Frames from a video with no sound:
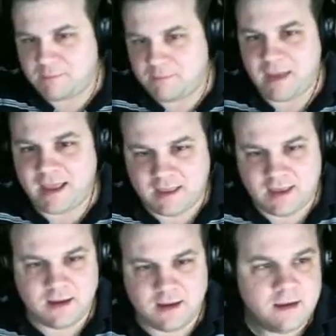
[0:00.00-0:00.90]
to be baked
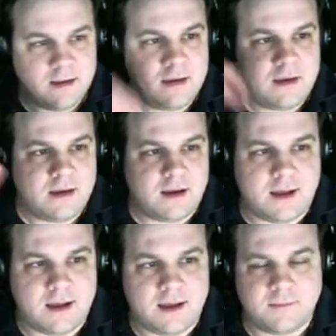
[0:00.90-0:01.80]
in.
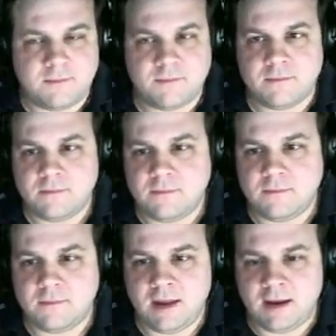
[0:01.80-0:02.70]
Uh,
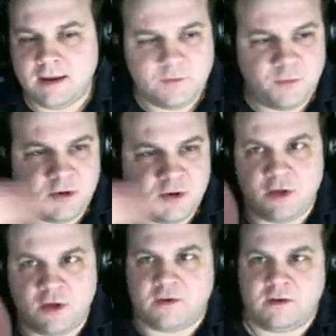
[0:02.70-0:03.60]
and it does push
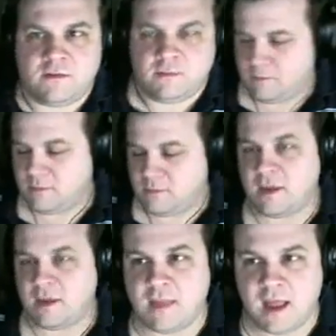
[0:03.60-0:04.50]
it over from
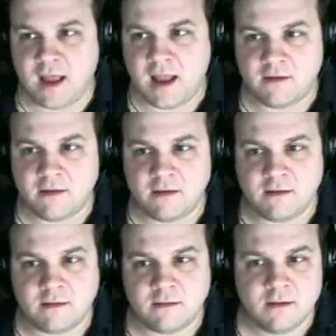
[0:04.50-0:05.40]
testing that out. I
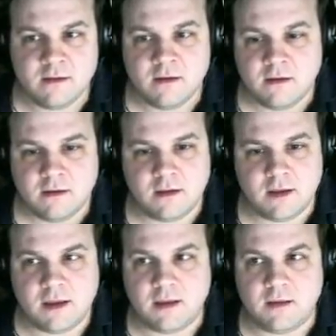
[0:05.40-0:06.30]
mean,